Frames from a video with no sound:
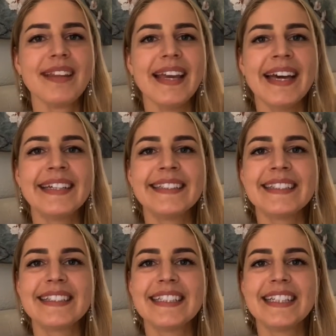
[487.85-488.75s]

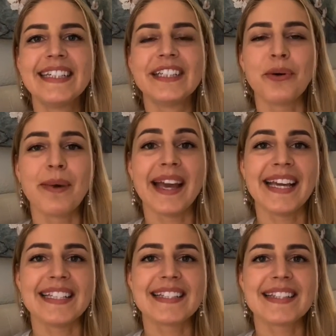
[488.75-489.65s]
and the
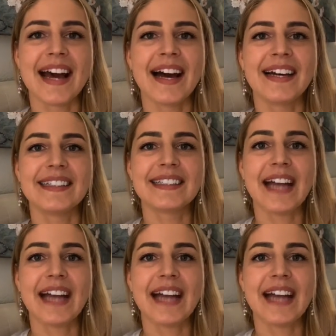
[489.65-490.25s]
ways that